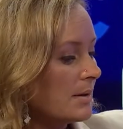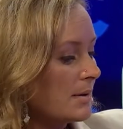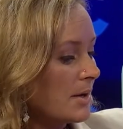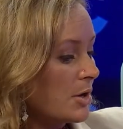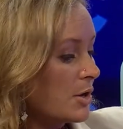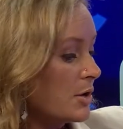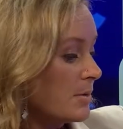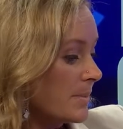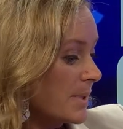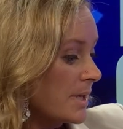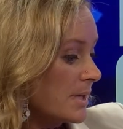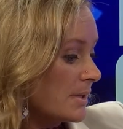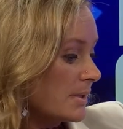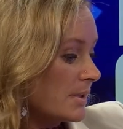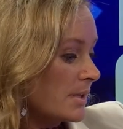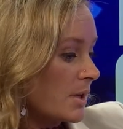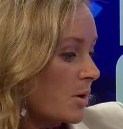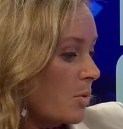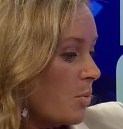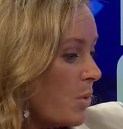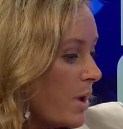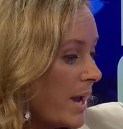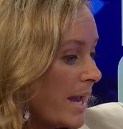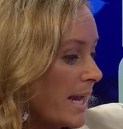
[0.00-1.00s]

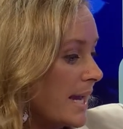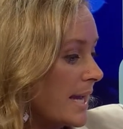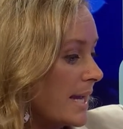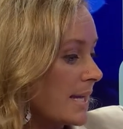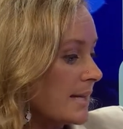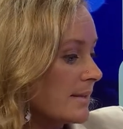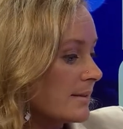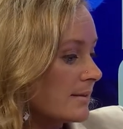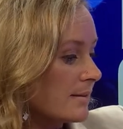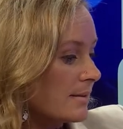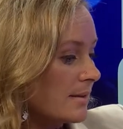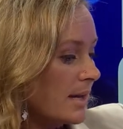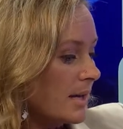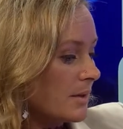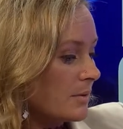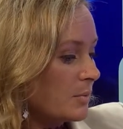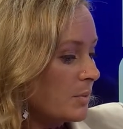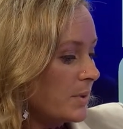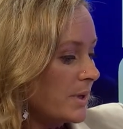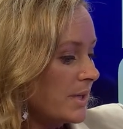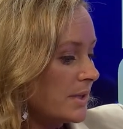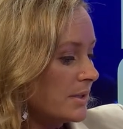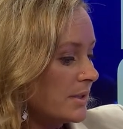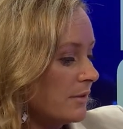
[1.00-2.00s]
humanistic ways that
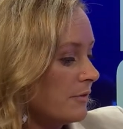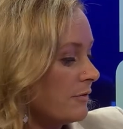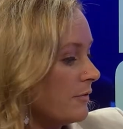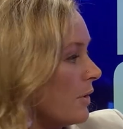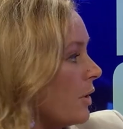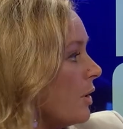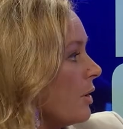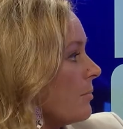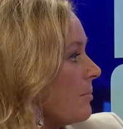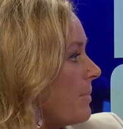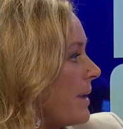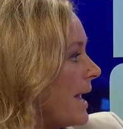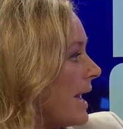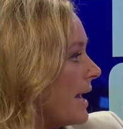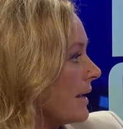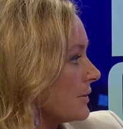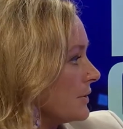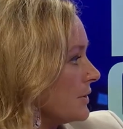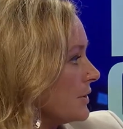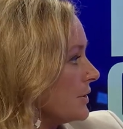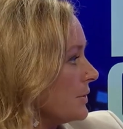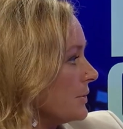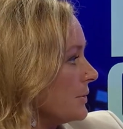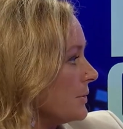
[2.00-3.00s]
we default back
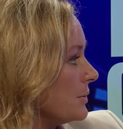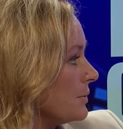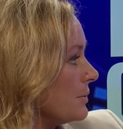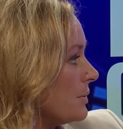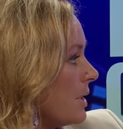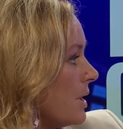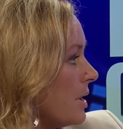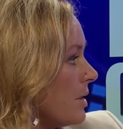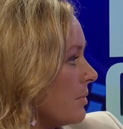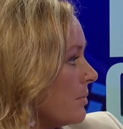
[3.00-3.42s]
to